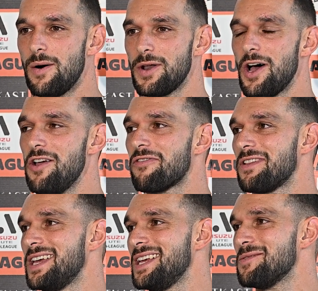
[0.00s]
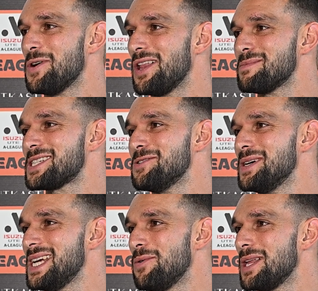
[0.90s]
to hopefully, while I'm still
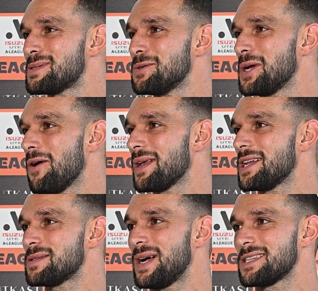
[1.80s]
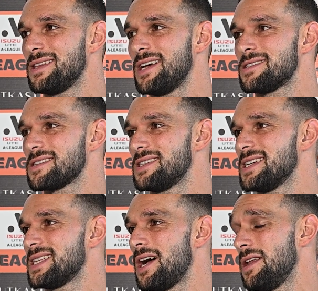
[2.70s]
here, while I'm still going, get us back to that
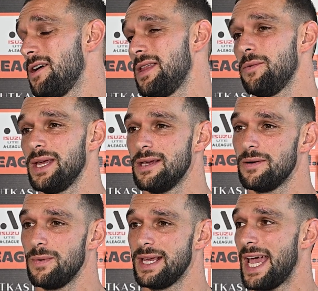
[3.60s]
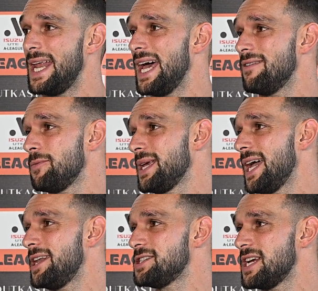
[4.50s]
success that I know that we can have and we
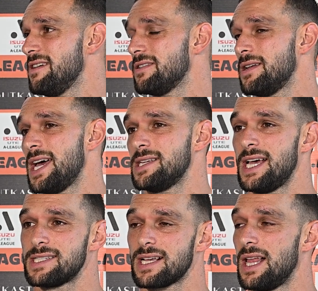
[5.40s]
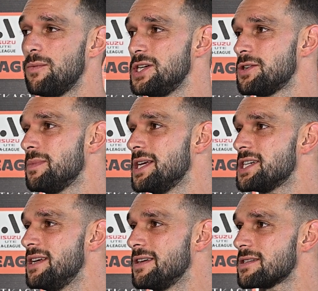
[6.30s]
can achieve, and as a club we should be
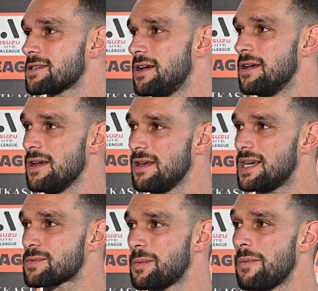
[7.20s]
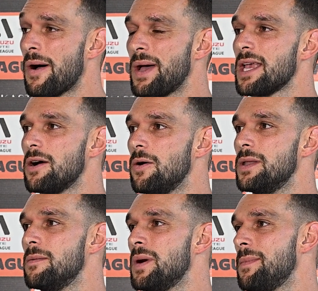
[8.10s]
achieving. So that's probably my main goal
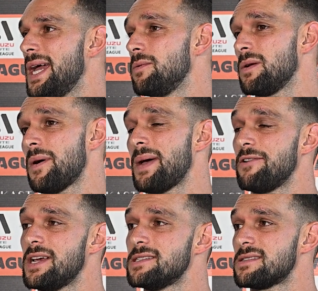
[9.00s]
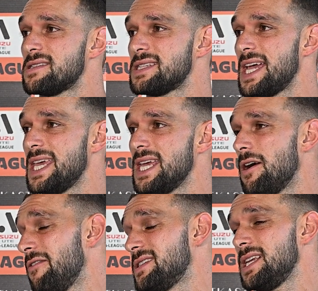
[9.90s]
and one of my main reasons to stay here. I
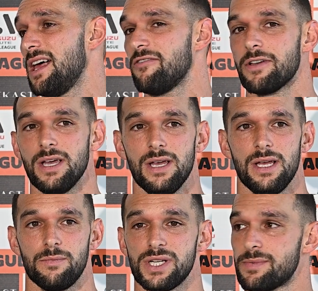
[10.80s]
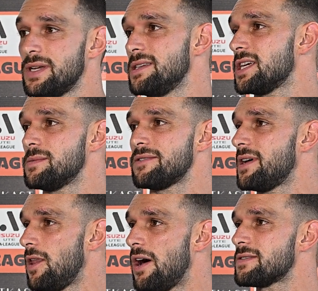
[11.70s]
obviously love Brisbane in terms of
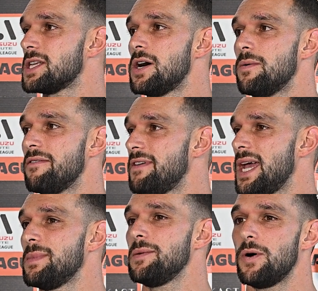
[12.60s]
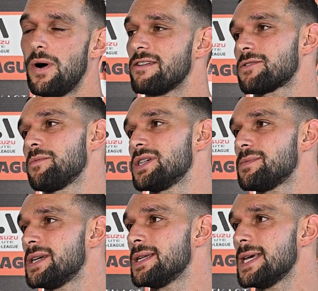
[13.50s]
our lifestyle, my family, my wife's from
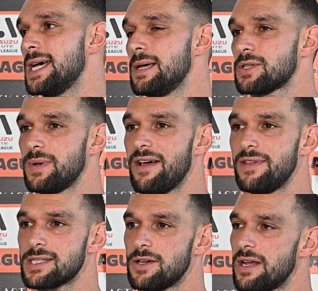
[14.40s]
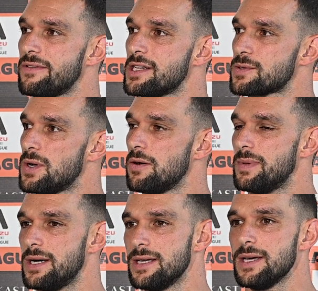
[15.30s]
Brisbane, so we have that side of it as well.
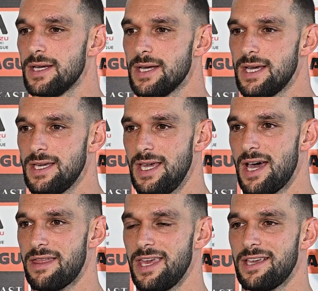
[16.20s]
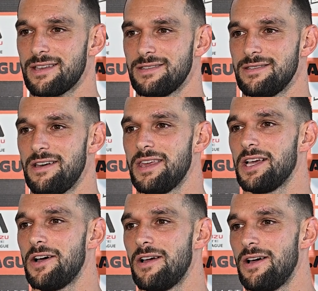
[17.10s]
But yeah, I think
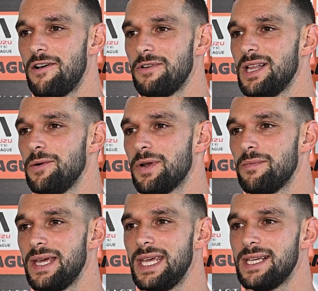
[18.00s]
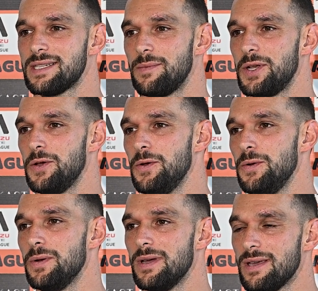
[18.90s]
I really want to be someone
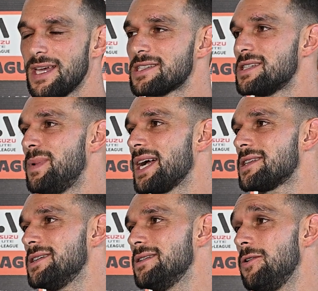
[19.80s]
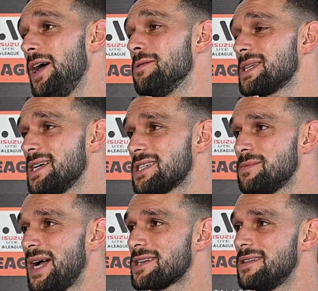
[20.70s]
who gets us back to, or helps get us
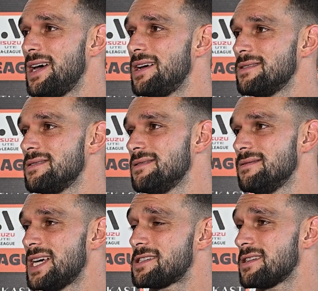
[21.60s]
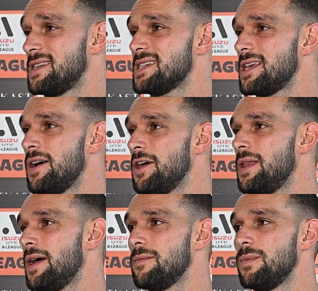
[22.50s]
back to that success that I know
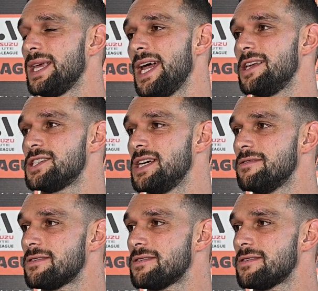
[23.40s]
that we can achieve.